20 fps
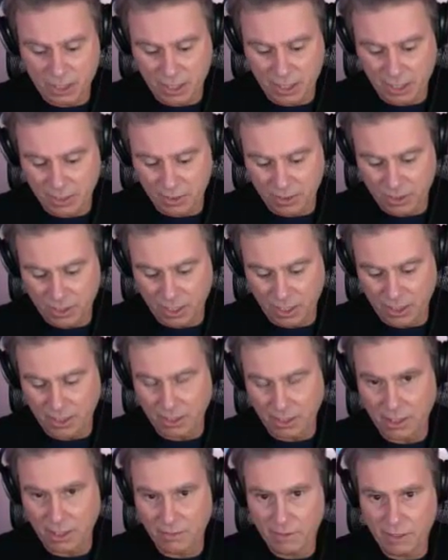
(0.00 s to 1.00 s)
I understand
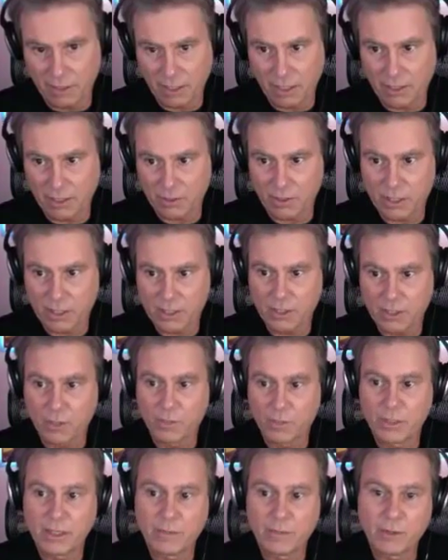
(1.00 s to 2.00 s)
that given a country as
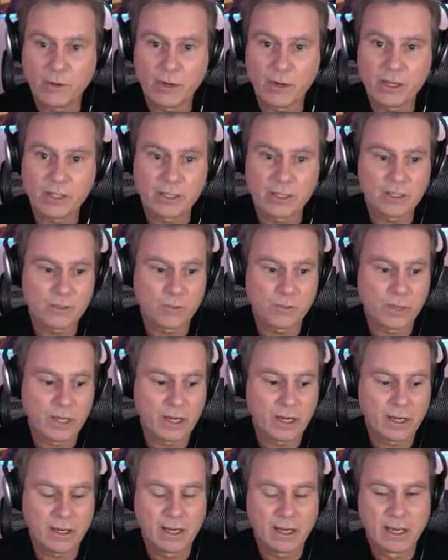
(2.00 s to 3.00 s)
open to immigration as we
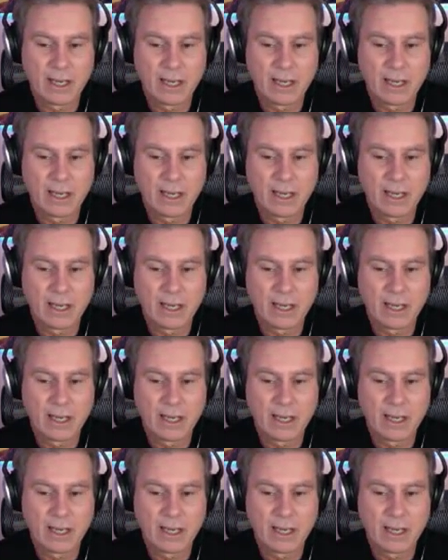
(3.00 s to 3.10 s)
are,